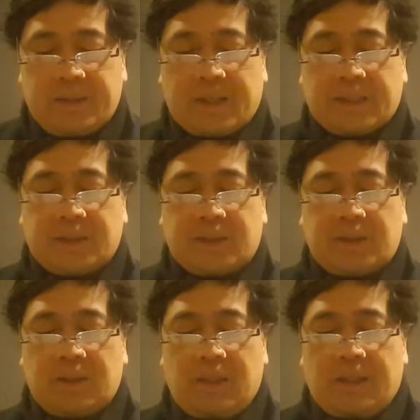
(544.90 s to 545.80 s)

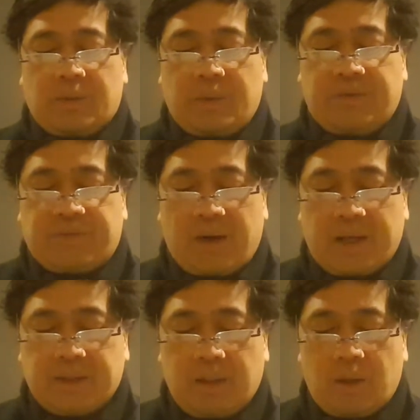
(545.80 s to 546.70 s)
Thus, we
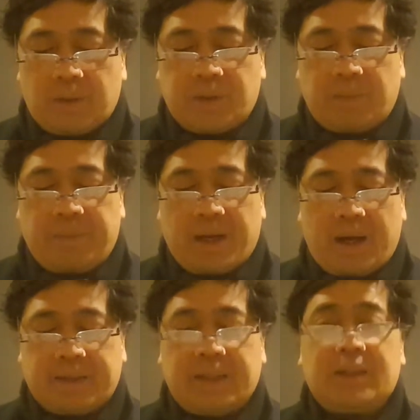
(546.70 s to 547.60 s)
find the logic
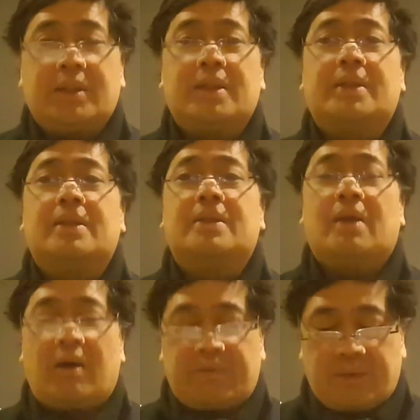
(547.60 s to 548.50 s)
behind the existence
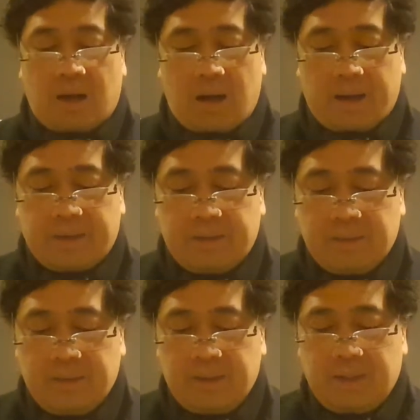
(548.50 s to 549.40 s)
of God.
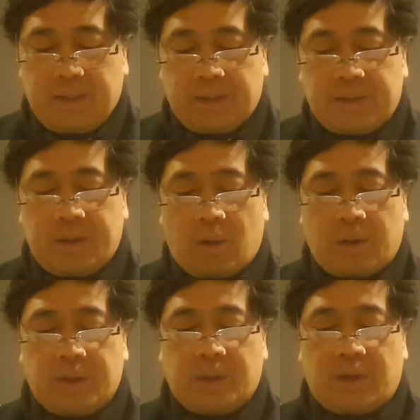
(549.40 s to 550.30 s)
The
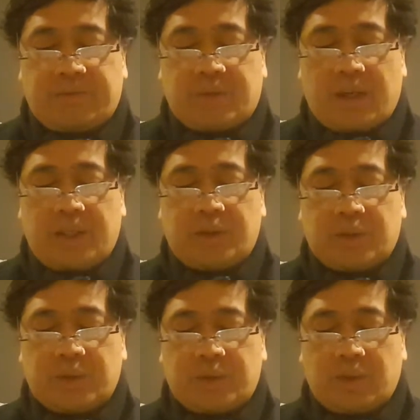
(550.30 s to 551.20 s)
origin of
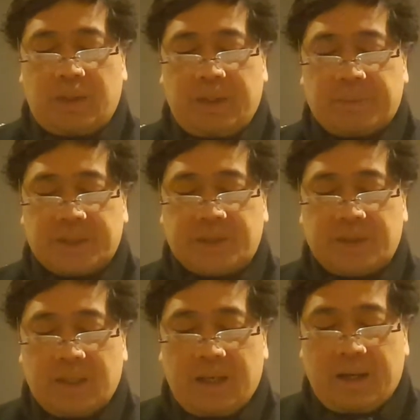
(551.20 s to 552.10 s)
creation surely must
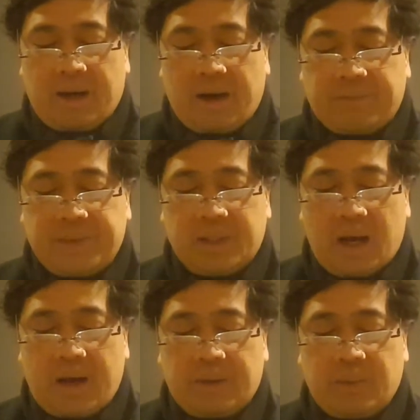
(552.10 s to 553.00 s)
have
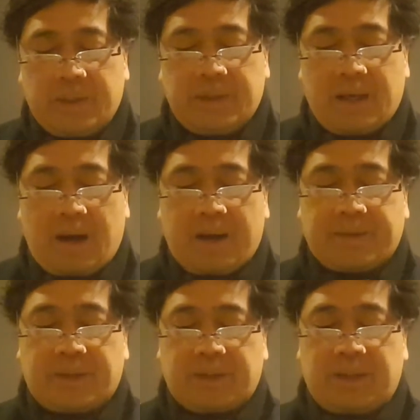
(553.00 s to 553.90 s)
begun with
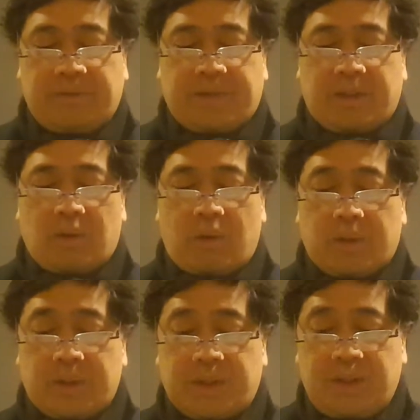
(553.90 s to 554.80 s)
either giving or
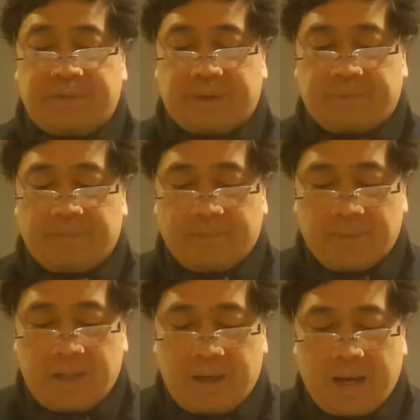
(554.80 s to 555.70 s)
receiving
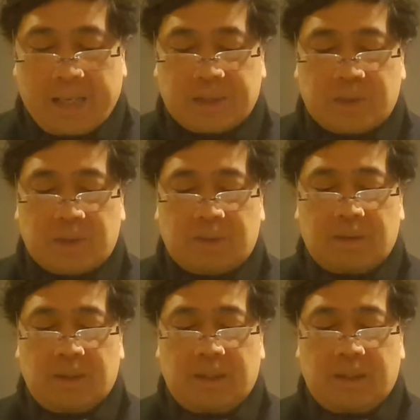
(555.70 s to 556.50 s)
action.